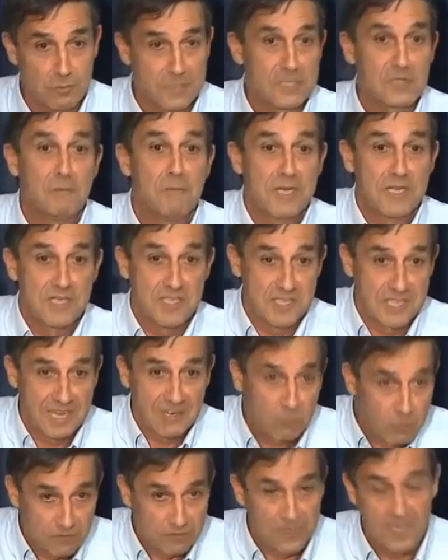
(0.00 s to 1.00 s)
must make
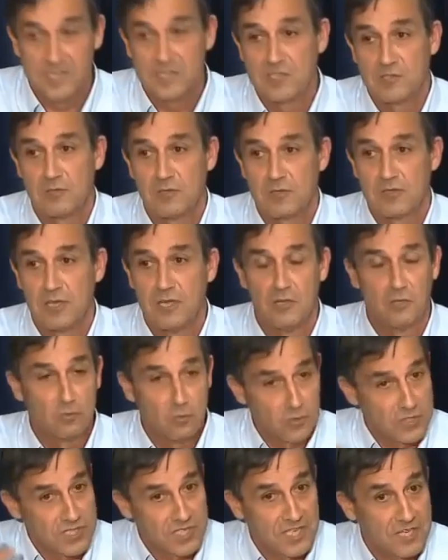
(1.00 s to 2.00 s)
sacrifices
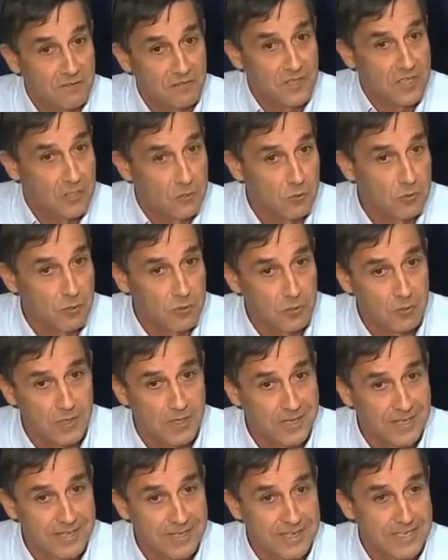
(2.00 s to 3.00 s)
to save the euro.
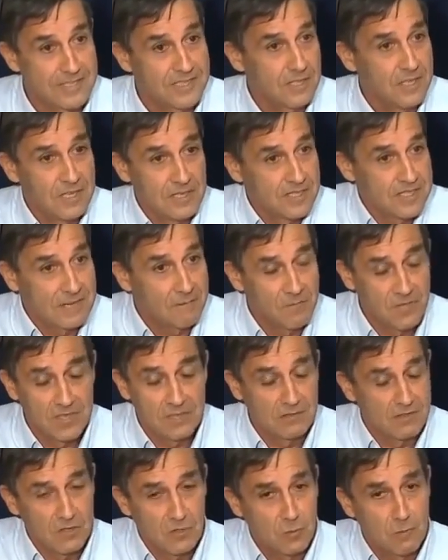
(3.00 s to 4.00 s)
It's
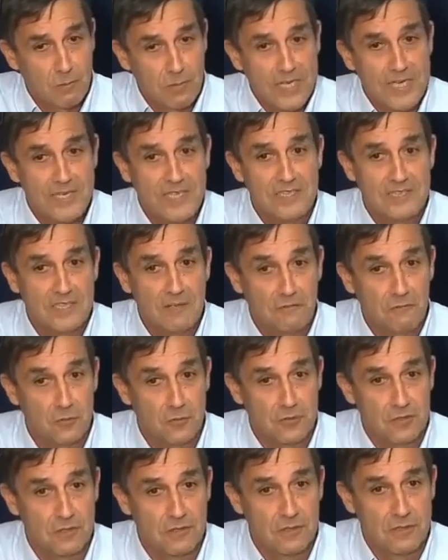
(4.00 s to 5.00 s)
something completely
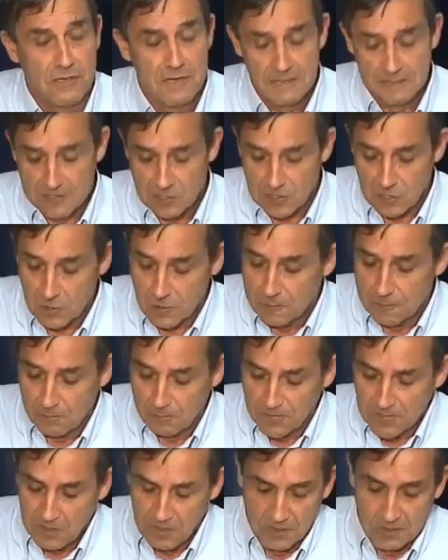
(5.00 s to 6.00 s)
different. So
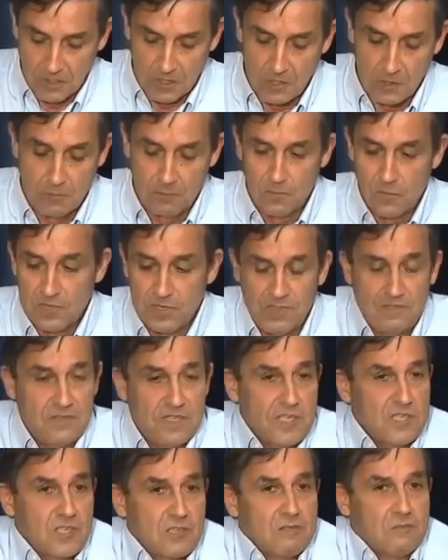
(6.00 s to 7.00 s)
it
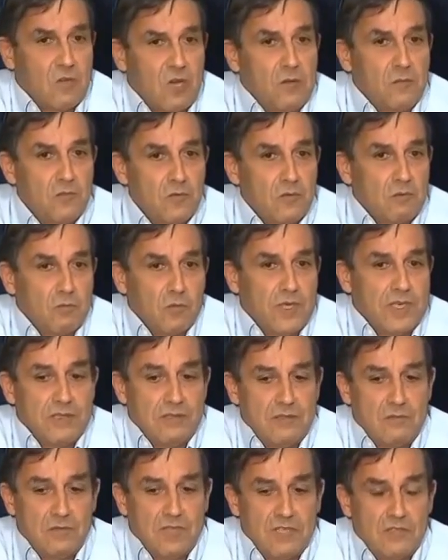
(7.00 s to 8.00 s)
is obvious. Well,
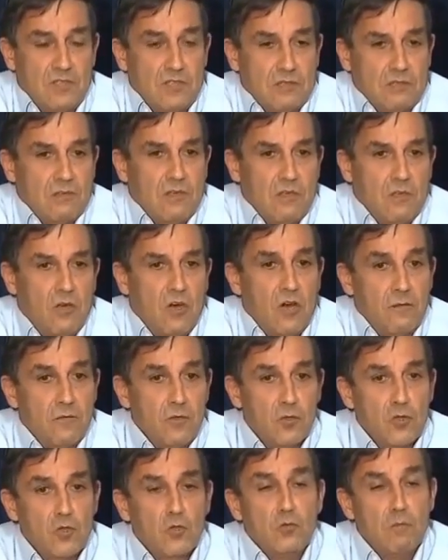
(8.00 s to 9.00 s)
it's
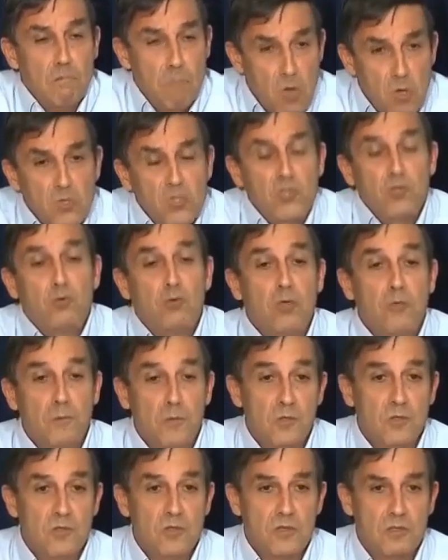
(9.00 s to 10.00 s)
obvious to most
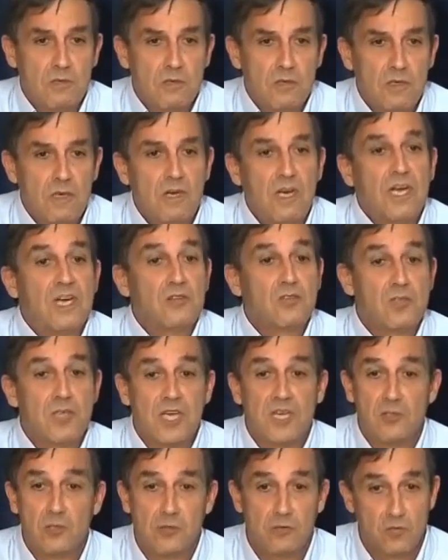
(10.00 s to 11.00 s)
Europeans
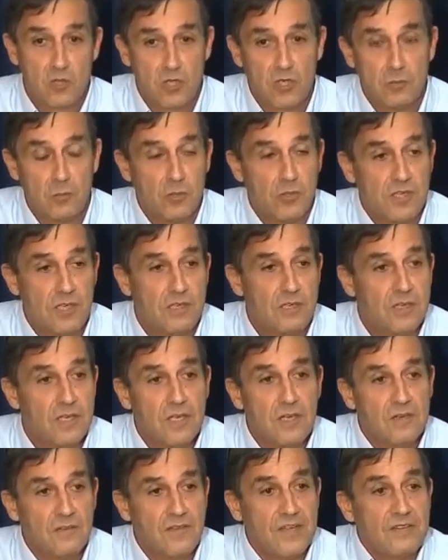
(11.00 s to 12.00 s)
outside of Germany
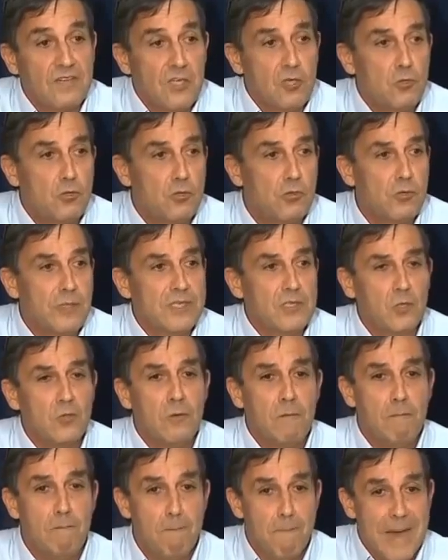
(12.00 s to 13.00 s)
that the euro is a
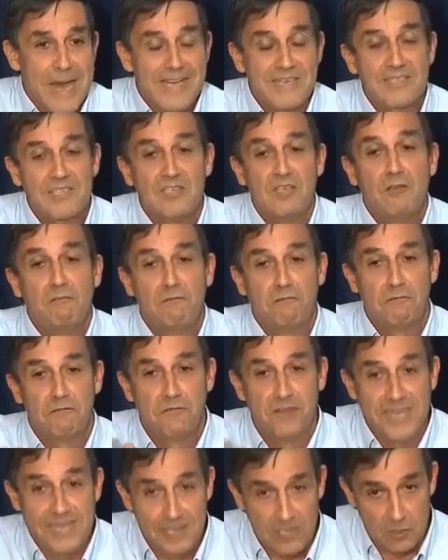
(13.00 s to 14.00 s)
massive
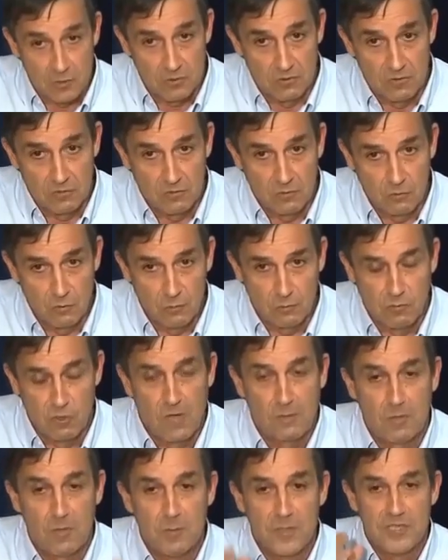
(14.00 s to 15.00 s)
failure. The
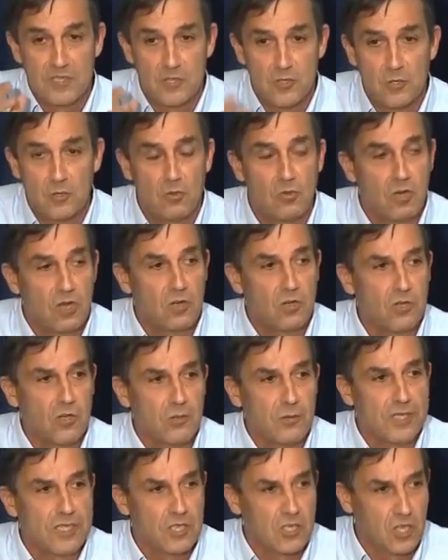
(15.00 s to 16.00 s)
problem is no
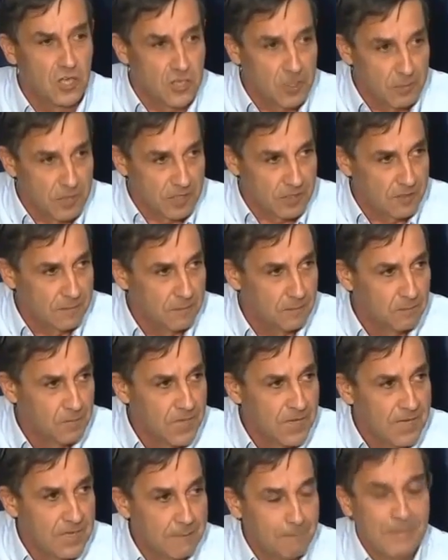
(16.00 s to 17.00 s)
longer economic,
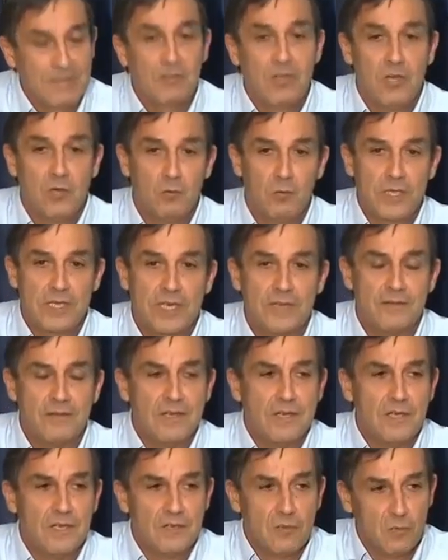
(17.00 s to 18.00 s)
but we
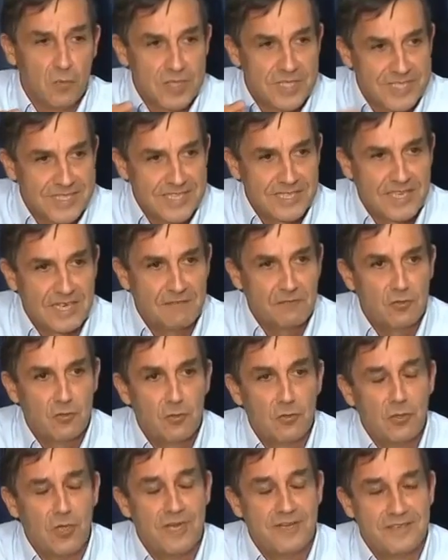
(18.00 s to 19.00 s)
still have
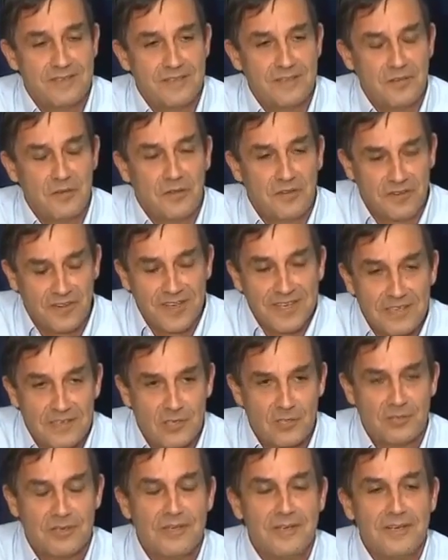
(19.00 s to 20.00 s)
to
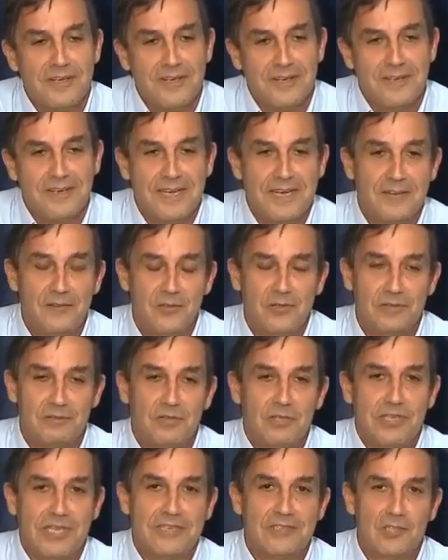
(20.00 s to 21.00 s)
think and
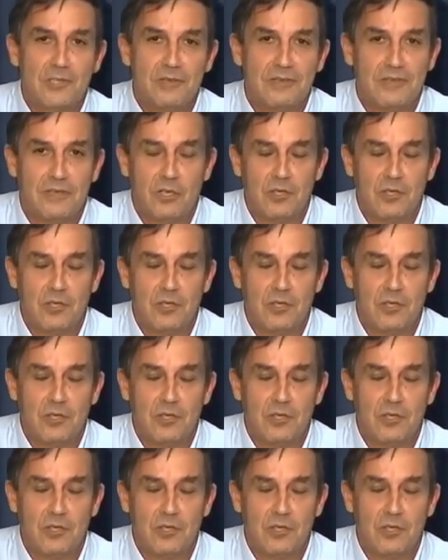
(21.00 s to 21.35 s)
get